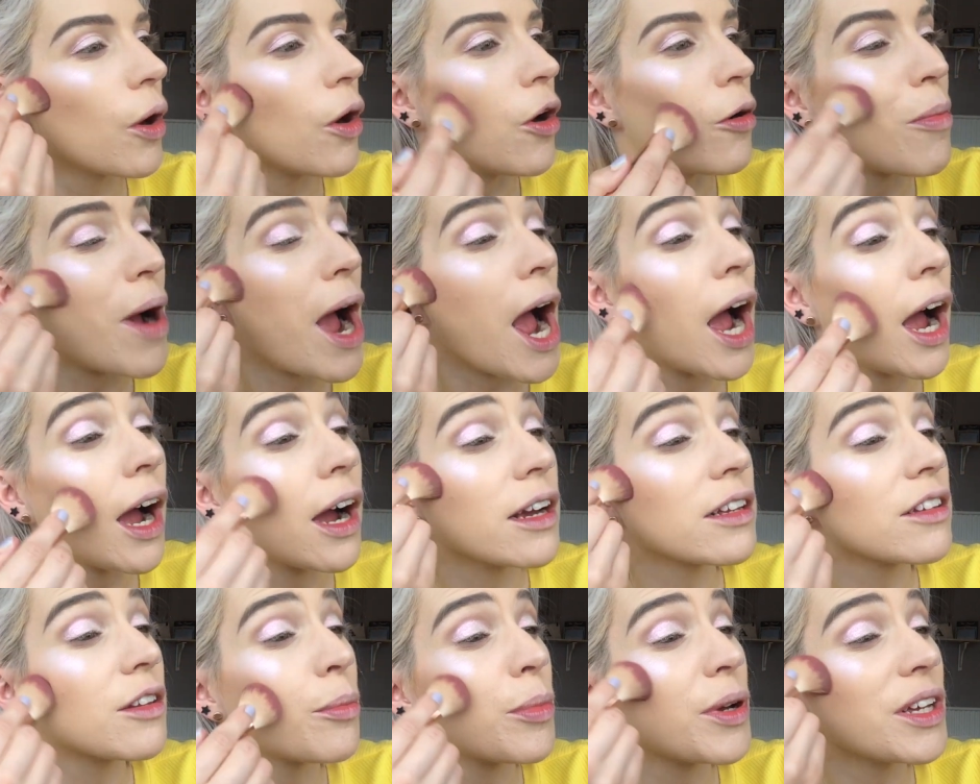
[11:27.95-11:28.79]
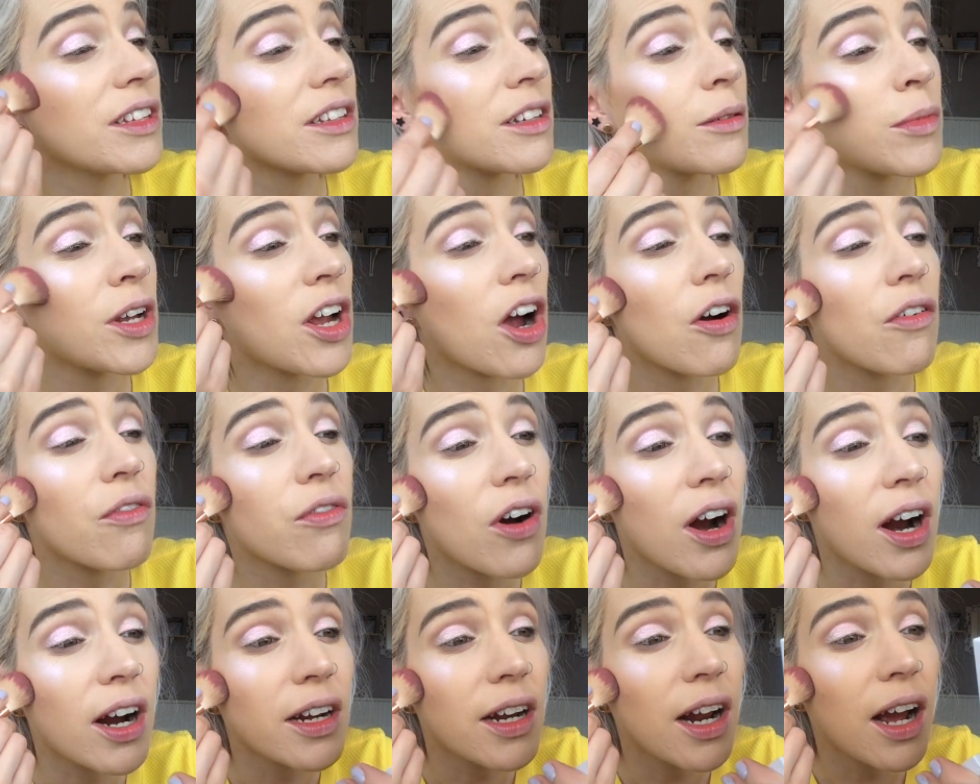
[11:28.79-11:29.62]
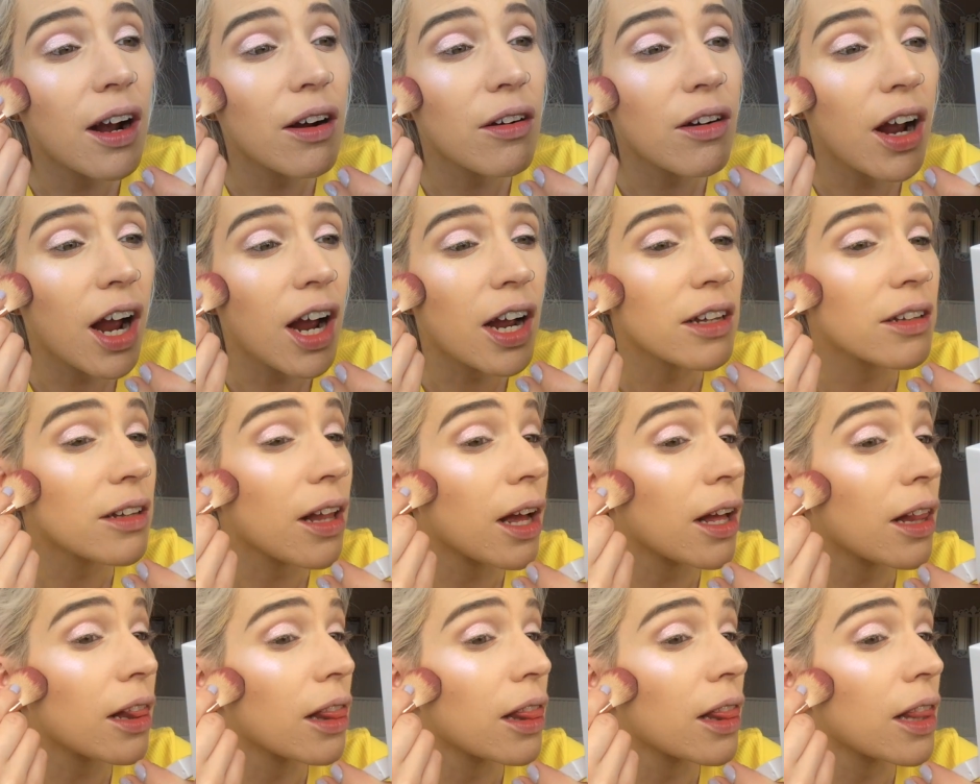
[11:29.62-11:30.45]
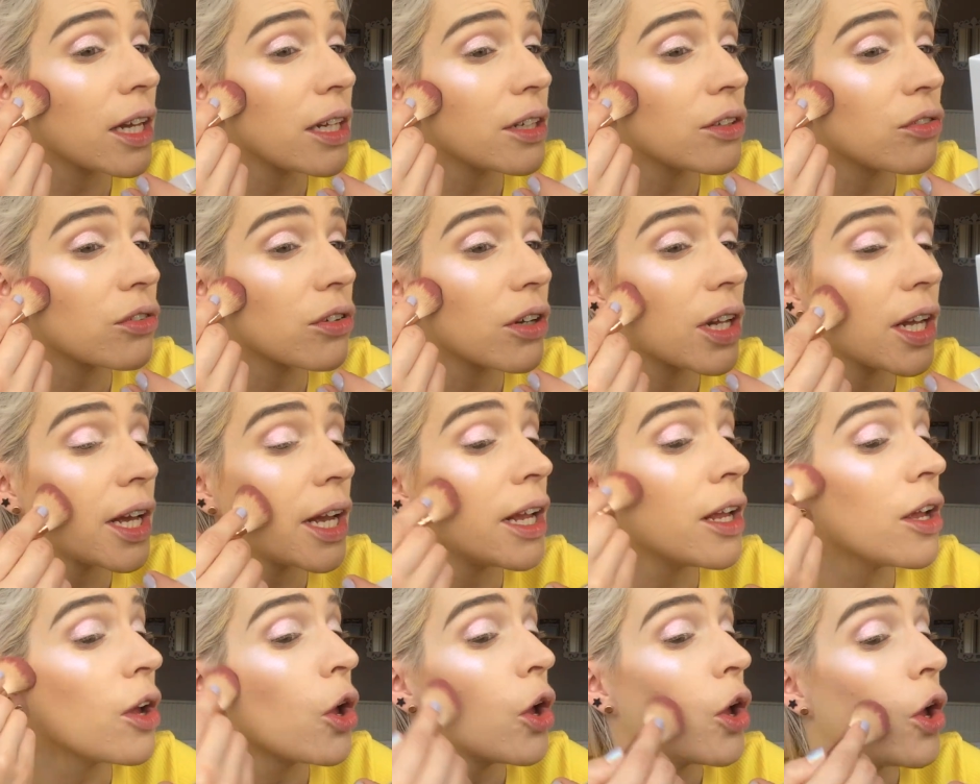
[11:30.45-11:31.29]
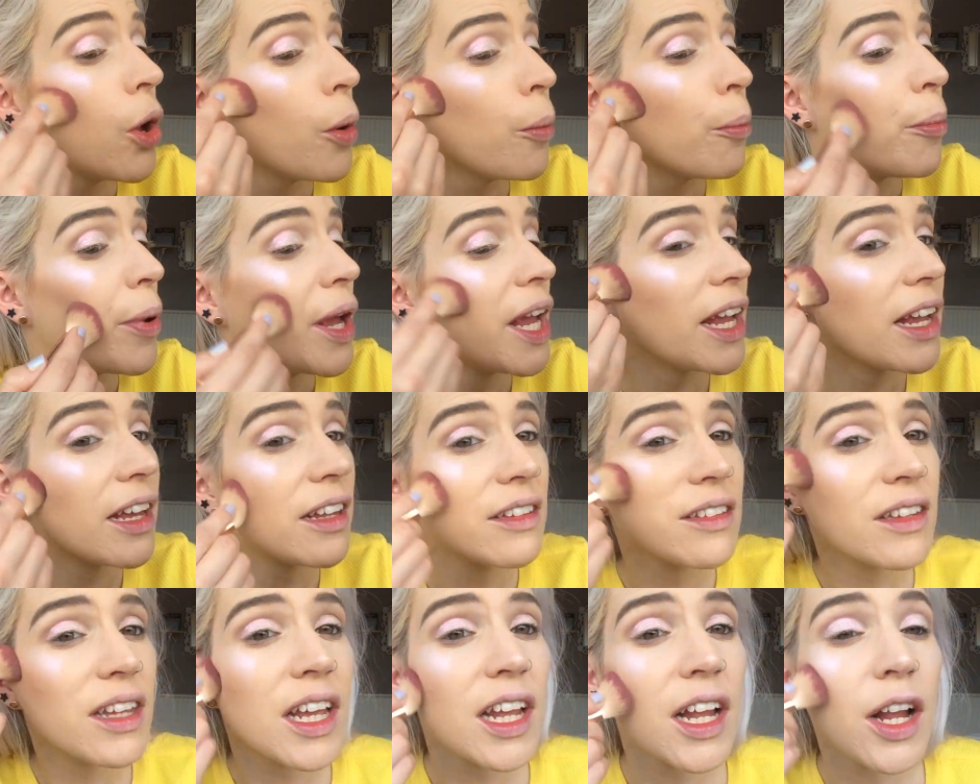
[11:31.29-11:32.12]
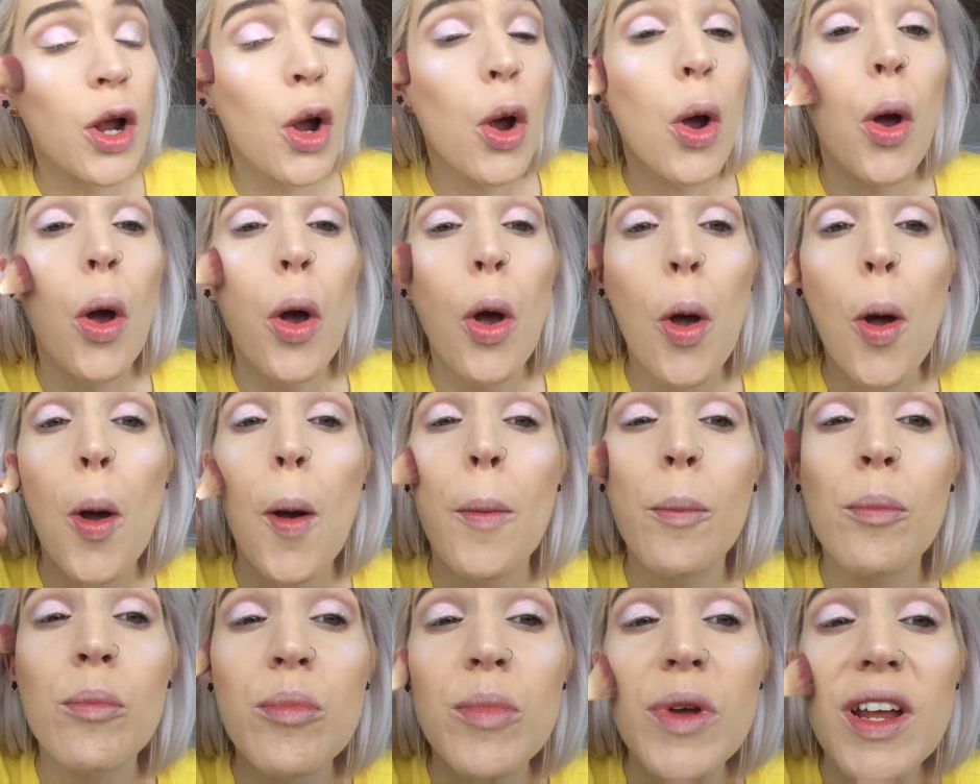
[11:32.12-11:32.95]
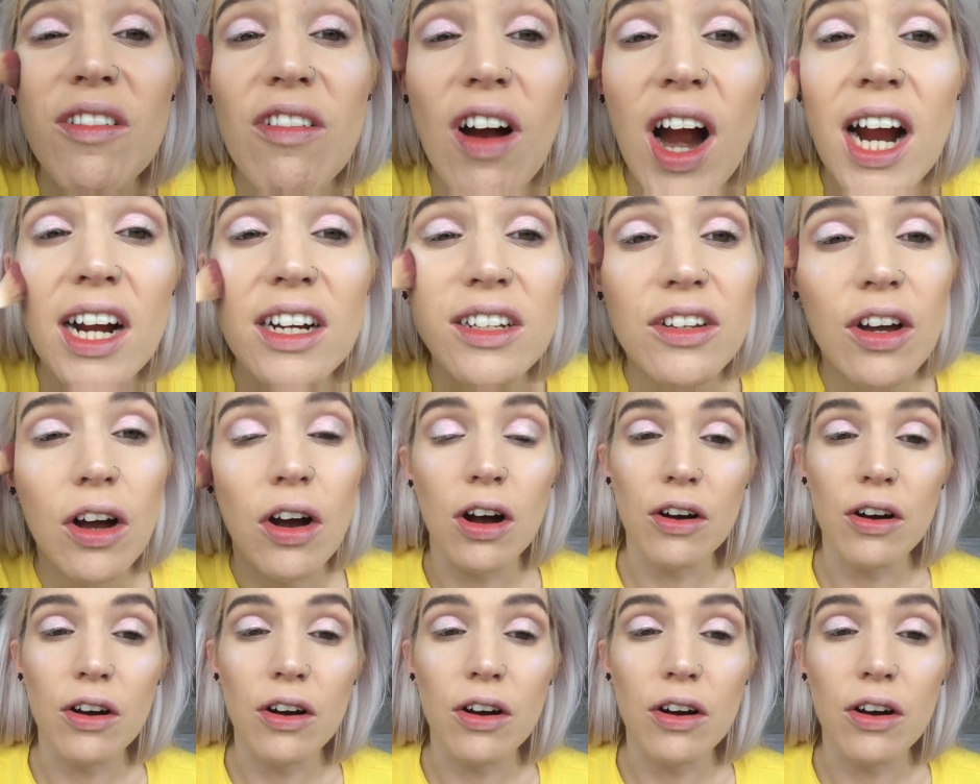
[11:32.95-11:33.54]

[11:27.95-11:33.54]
Oh, my eyes are pissing me off right now, guys. Like, literally pissing me right